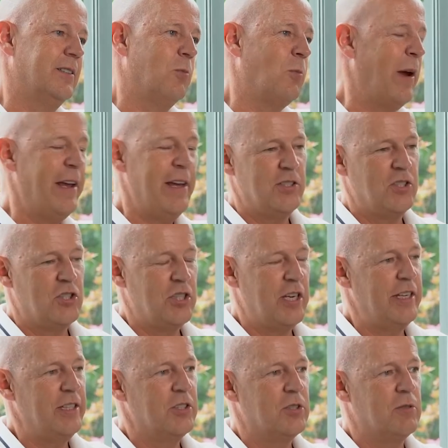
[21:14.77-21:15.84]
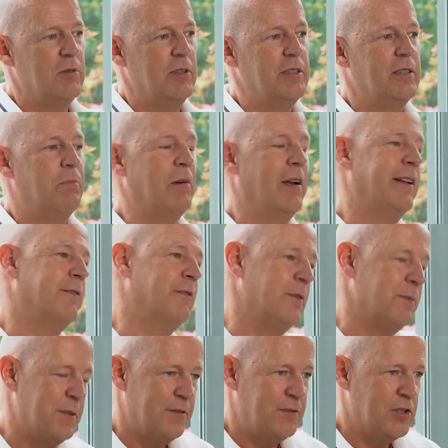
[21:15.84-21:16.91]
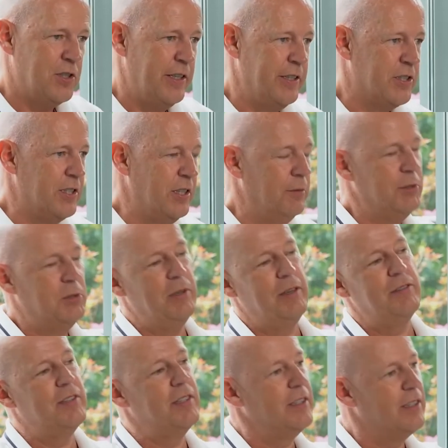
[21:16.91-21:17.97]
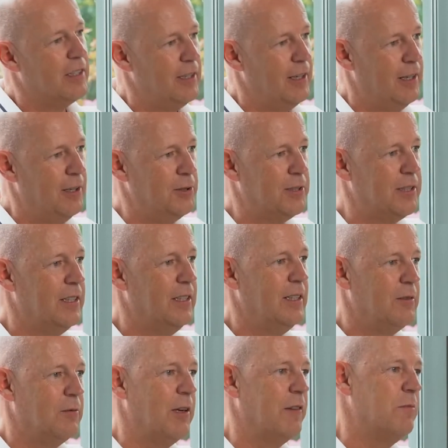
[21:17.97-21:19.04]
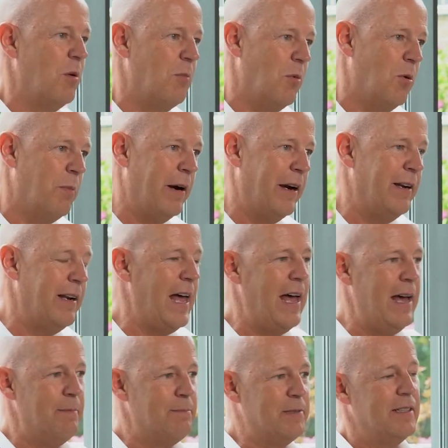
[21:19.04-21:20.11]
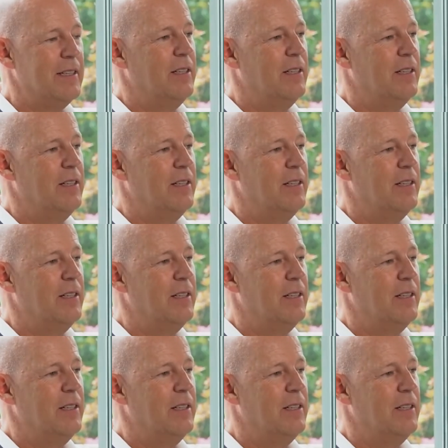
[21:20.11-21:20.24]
way has changed, right? The platforms have changed. Now we do everything in cloud. We have more mobile apps,